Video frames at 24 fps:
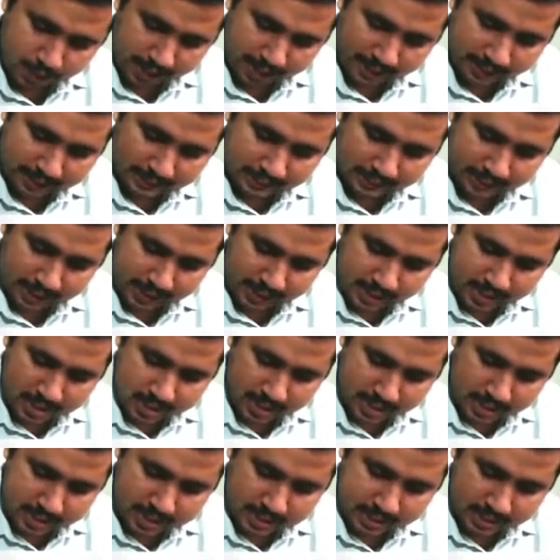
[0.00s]
exchange
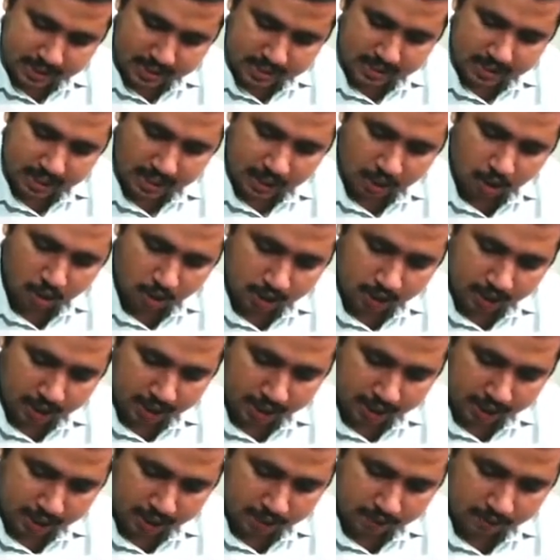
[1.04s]
assets
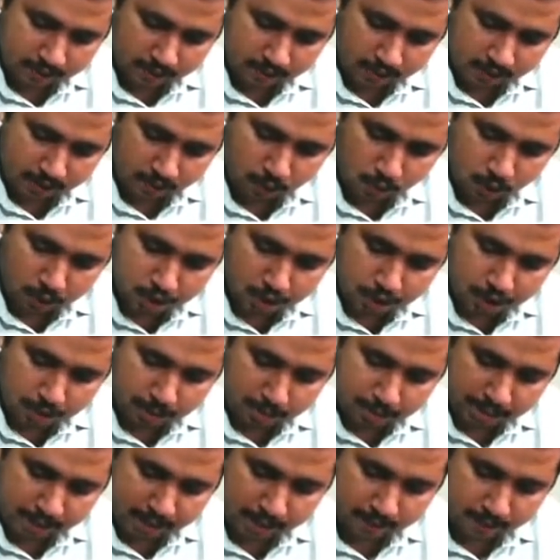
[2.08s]
accordingly, then what should
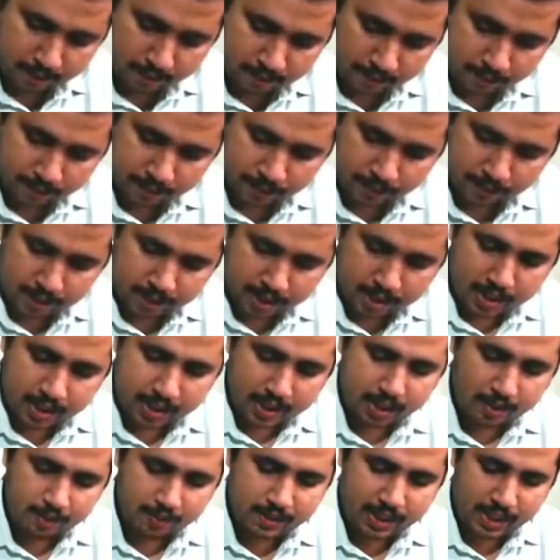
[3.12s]
be done?
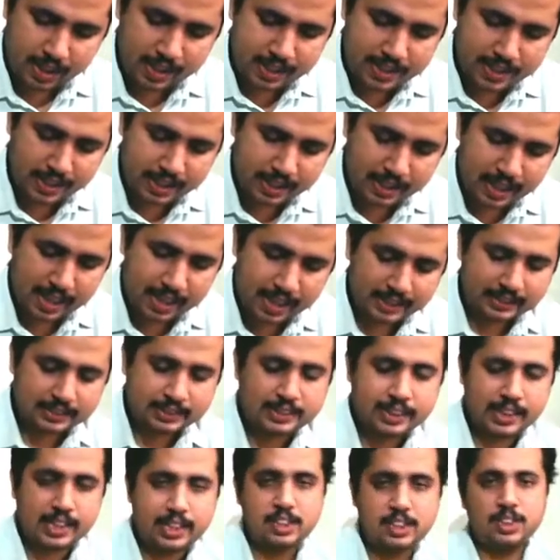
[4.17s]
If there is any
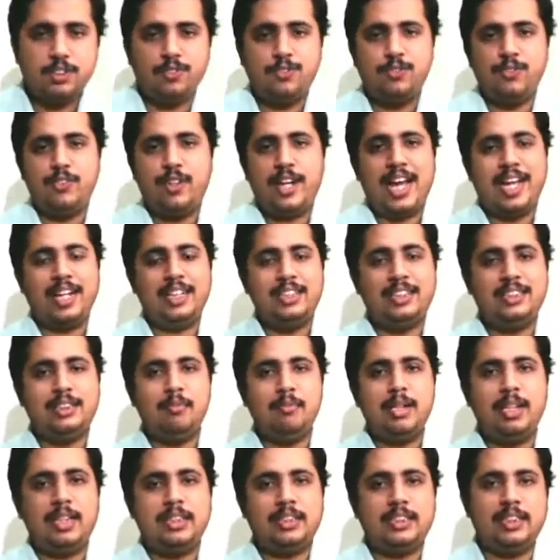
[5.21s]
exchange of
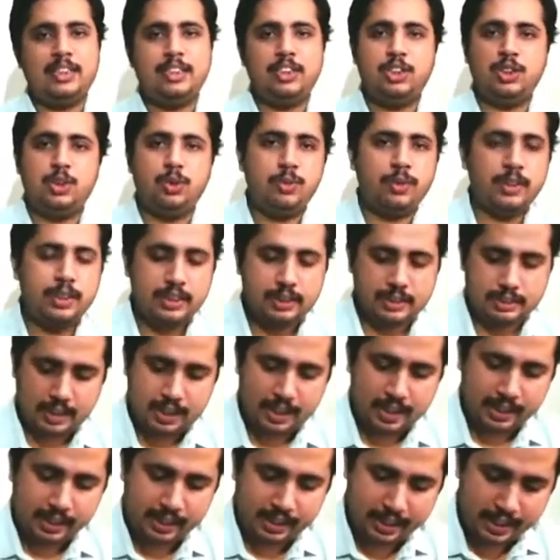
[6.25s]
tangible assets towards
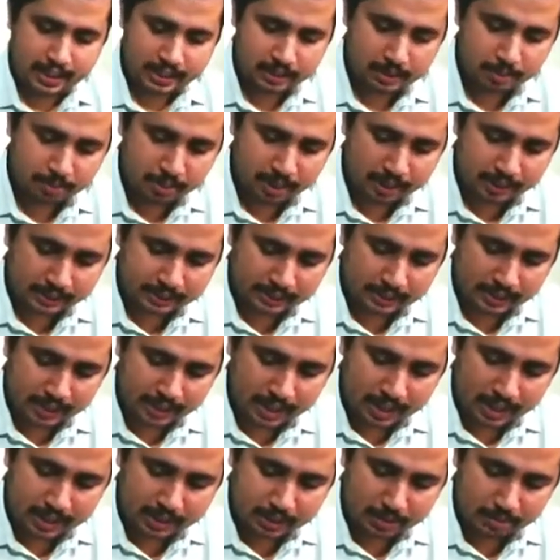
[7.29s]
an intangible asset,
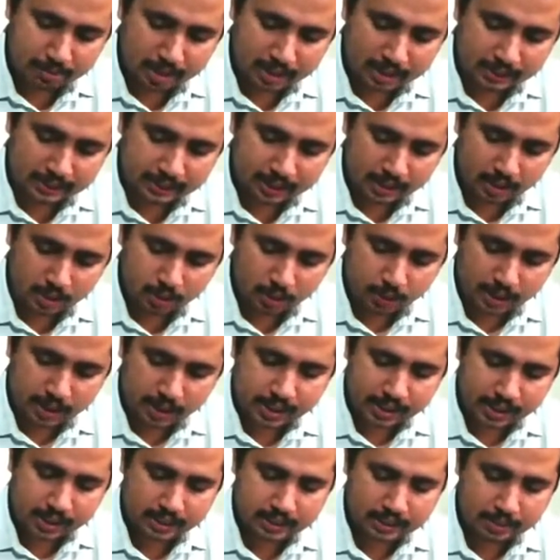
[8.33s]
tangible asset to
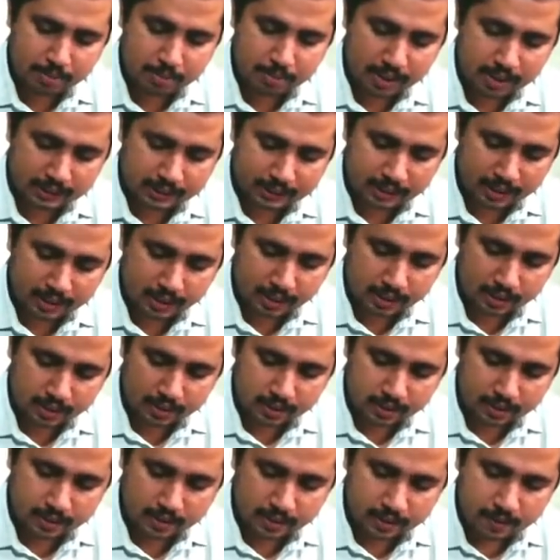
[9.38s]
intangible asset,
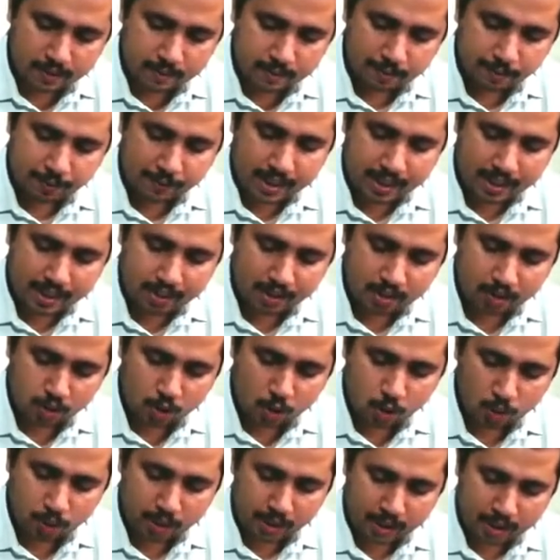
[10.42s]
then
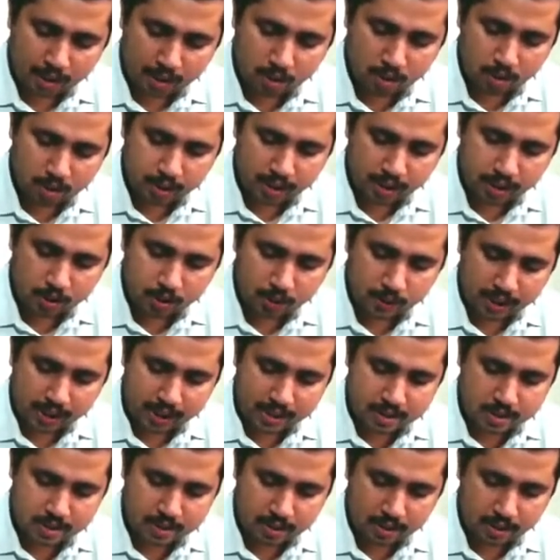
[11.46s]
go it according to
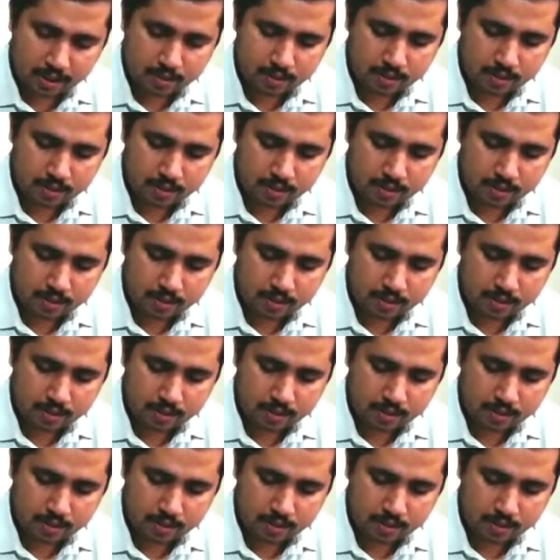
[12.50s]
AS10.